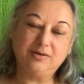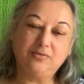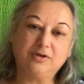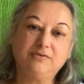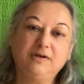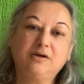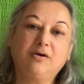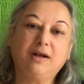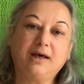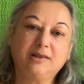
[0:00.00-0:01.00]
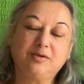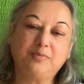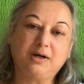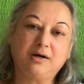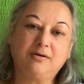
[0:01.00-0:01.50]
what we call
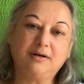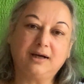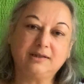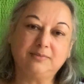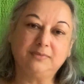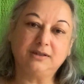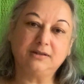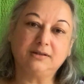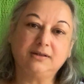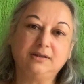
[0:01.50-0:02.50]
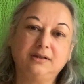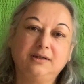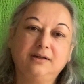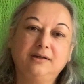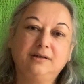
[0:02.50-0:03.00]
Atma or Atman,
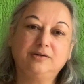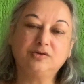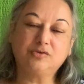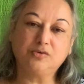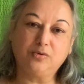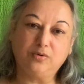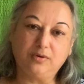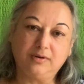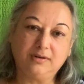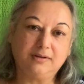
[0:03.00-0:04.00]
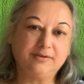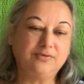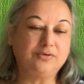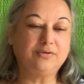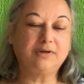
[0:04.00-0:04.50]
the soul.
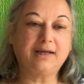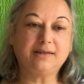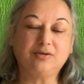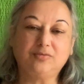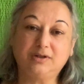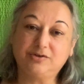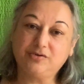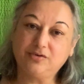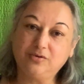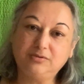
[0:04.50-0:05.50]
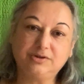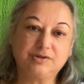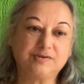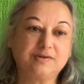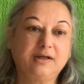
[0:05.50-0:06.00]
If you don't like the word soul,
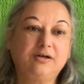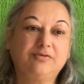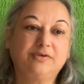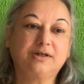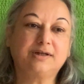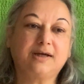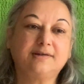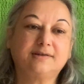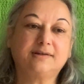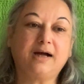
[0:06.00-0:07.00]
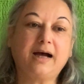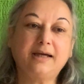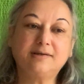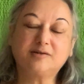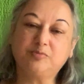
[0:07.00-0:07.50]
just think of it as the highest